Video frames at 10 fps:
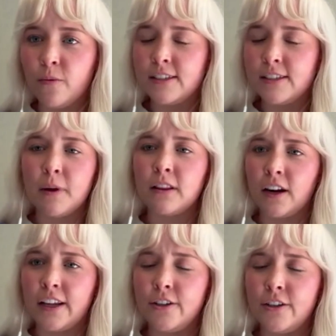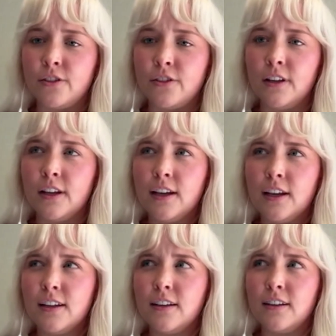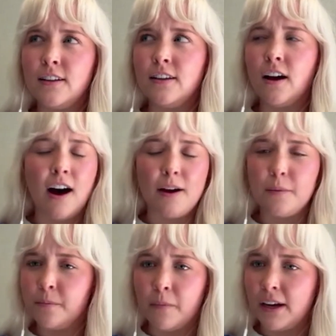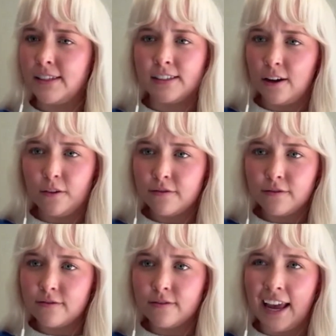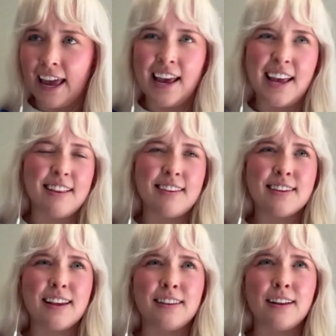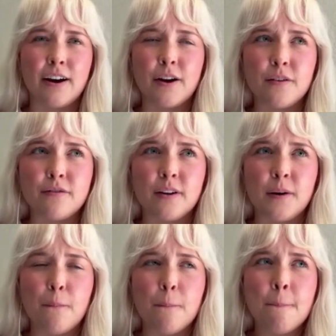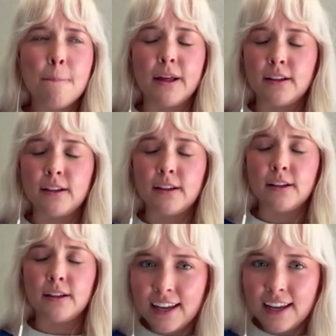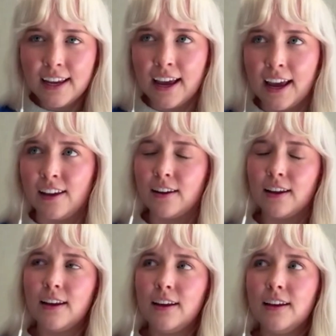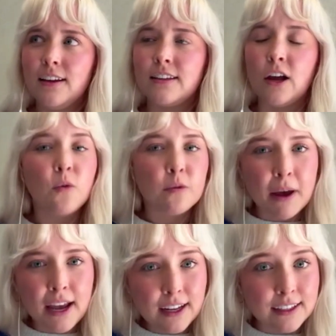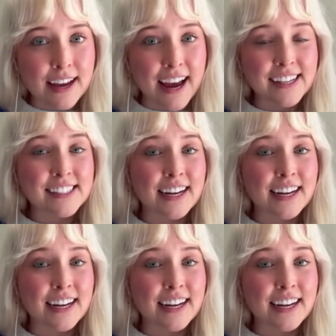I spent a lot of years not myself and a lot of anxiety and dealt with panic attacks.